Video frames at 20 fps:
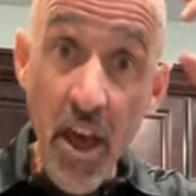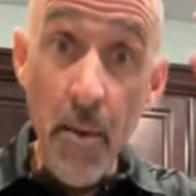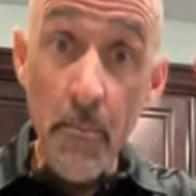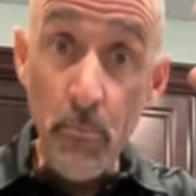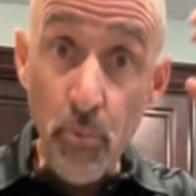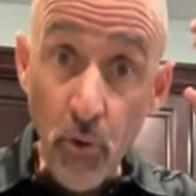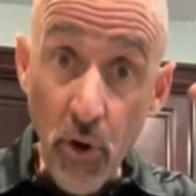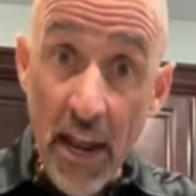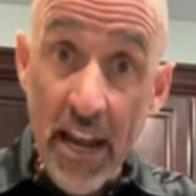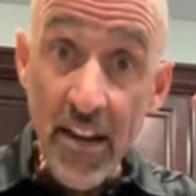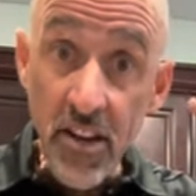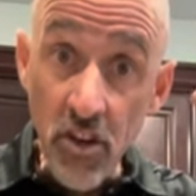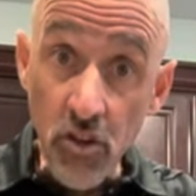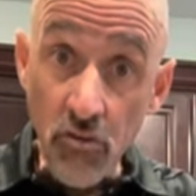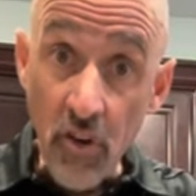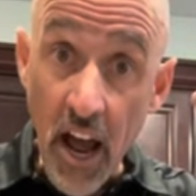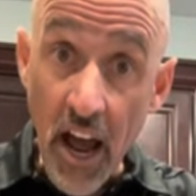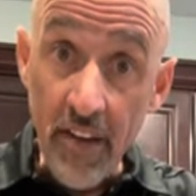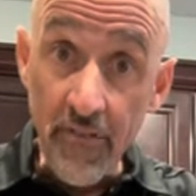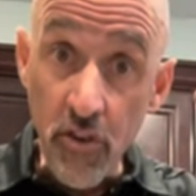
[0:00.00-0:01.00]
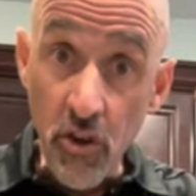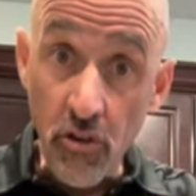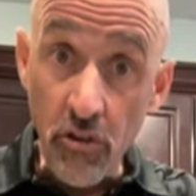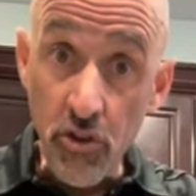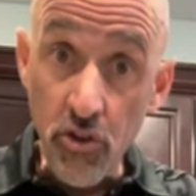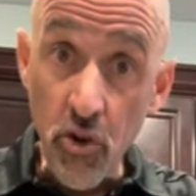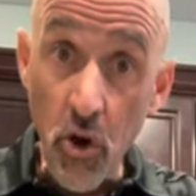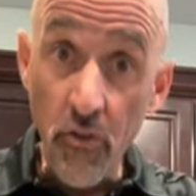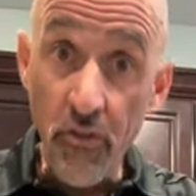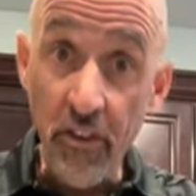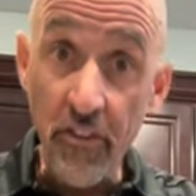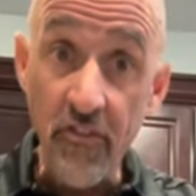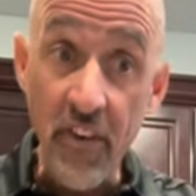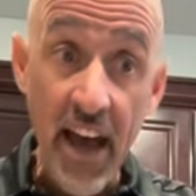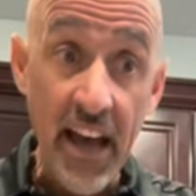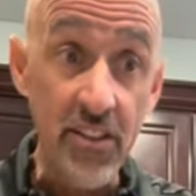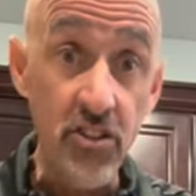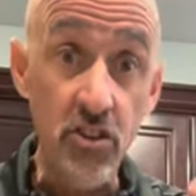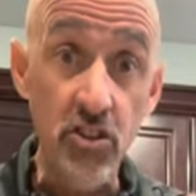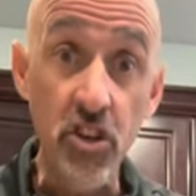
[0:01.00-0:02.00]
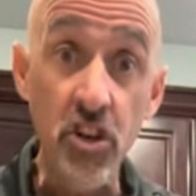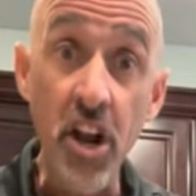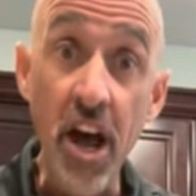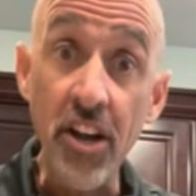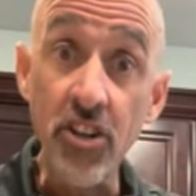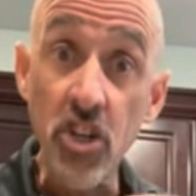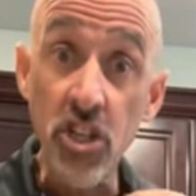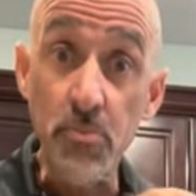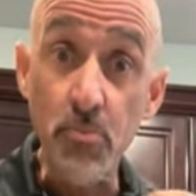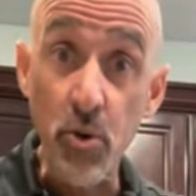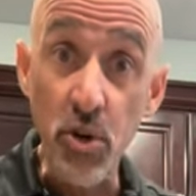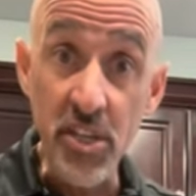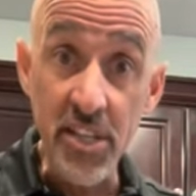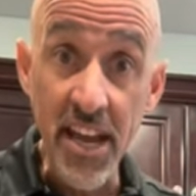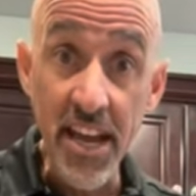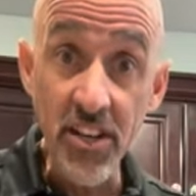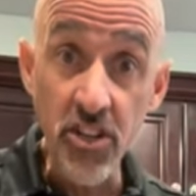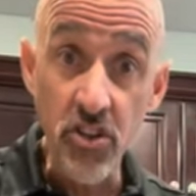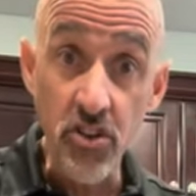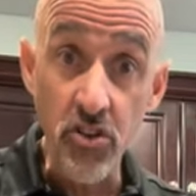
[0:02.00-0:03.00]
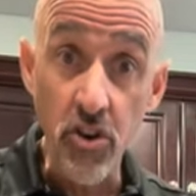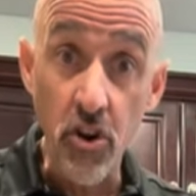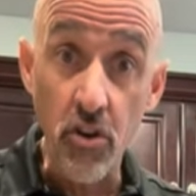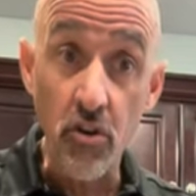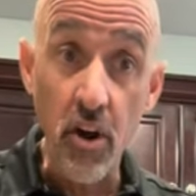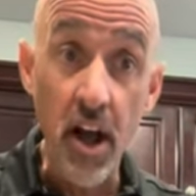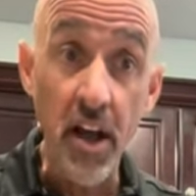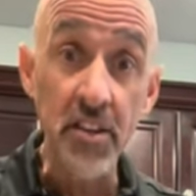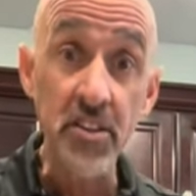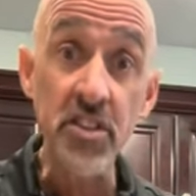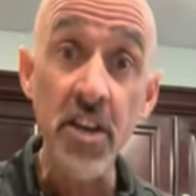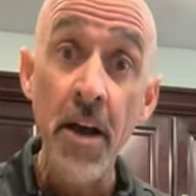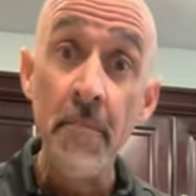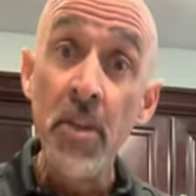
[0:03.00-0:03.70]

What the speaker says: brain-derived neurotrophic factor, to not just protect your neurons,